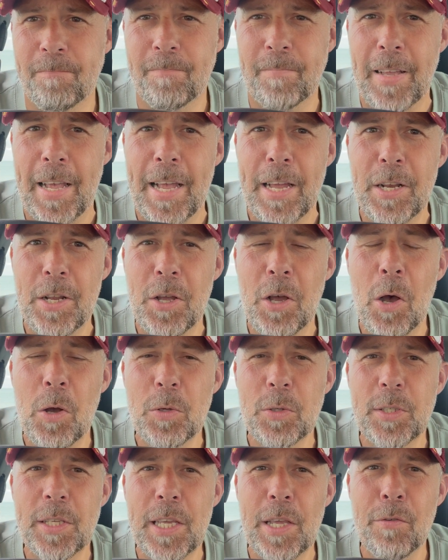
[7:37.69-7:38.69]
And I'll
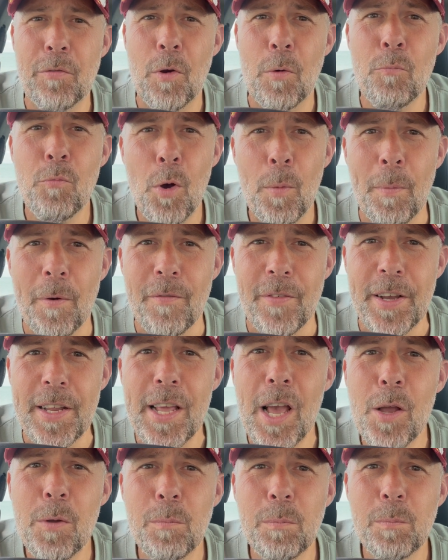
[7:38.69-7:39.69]
see you for a proper
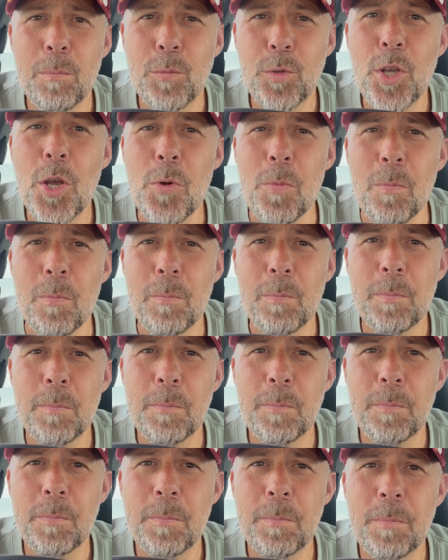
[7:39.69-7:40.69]
video soon.
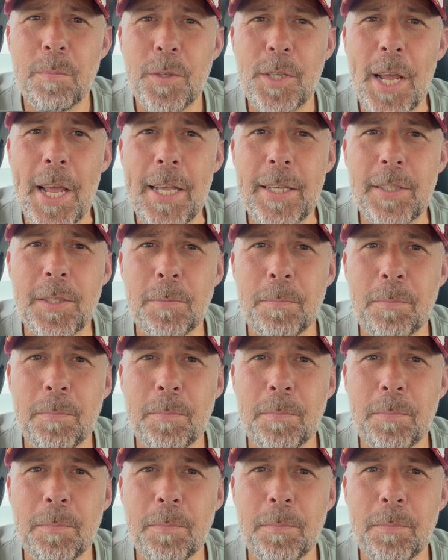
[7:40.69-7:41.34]
Cheers.